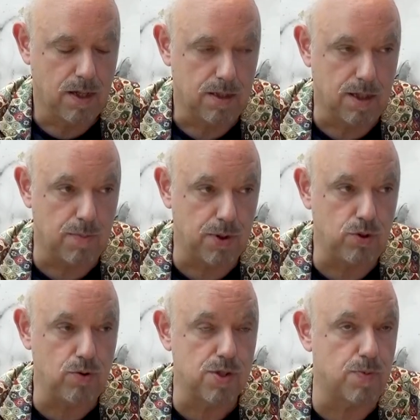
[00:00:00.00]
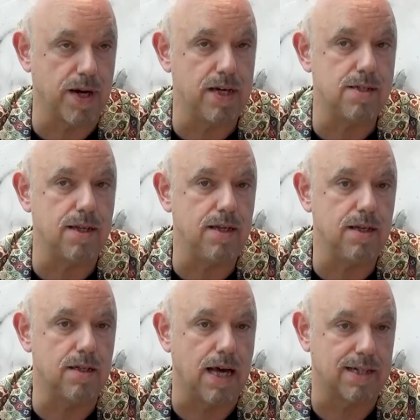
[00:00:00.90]
Number 2 is brains. They
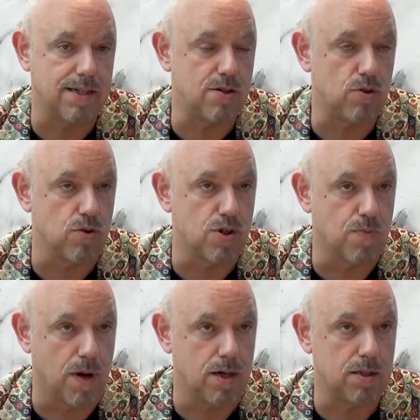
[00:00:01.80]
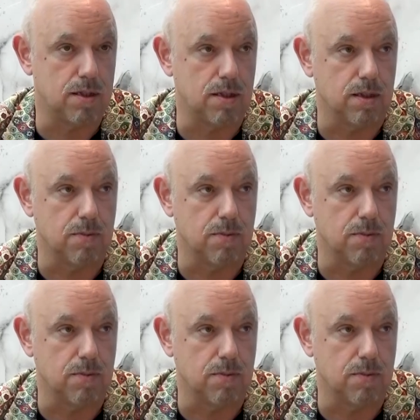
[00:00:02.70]
need access to smart